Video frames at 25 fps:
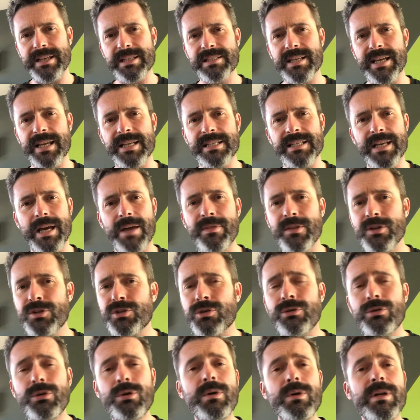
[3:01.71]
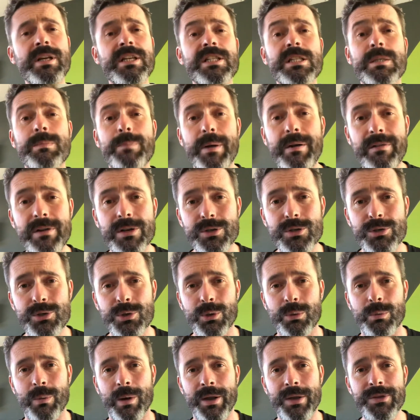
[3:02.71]
says, and the truly
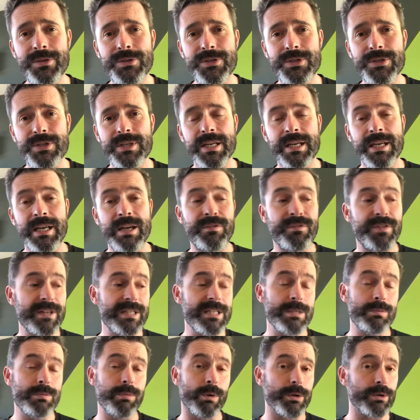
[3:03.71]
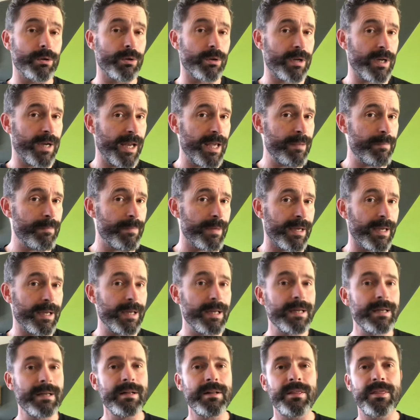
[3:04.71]
spiritual ones, if this is what you're claiming,
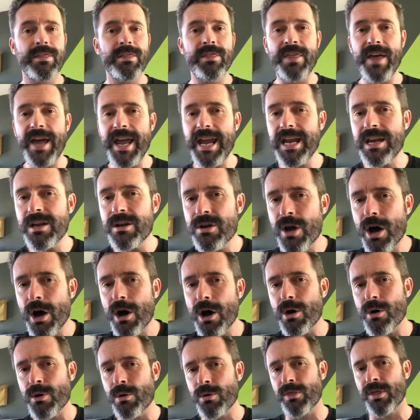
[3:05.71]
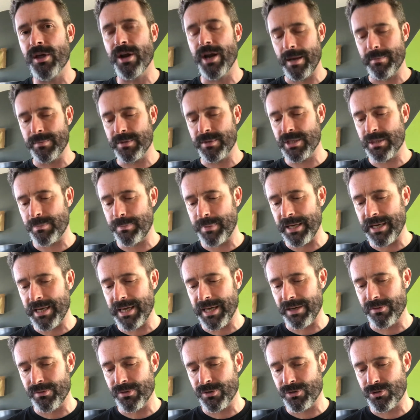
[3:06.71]
they know that I'm
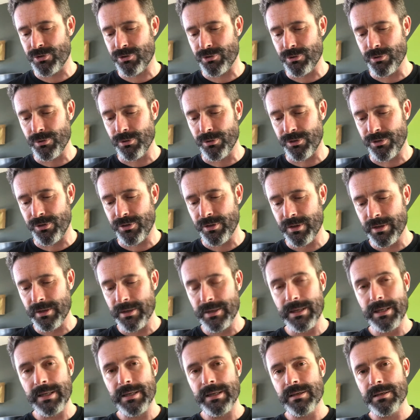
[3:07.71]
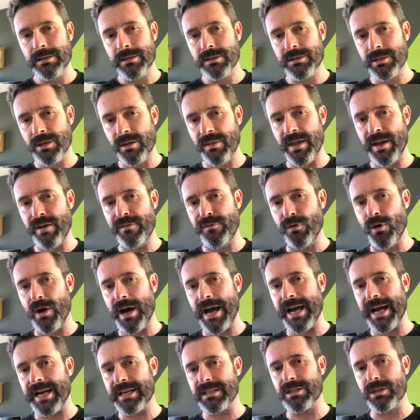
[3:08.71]
speaking the truth. So therefore,
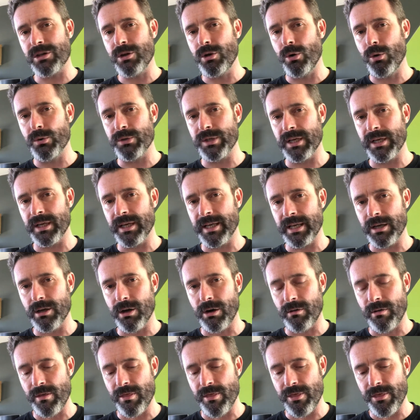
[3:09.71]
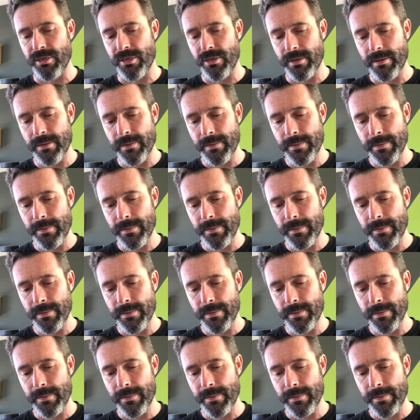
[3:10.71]
act accordingly, Corinth.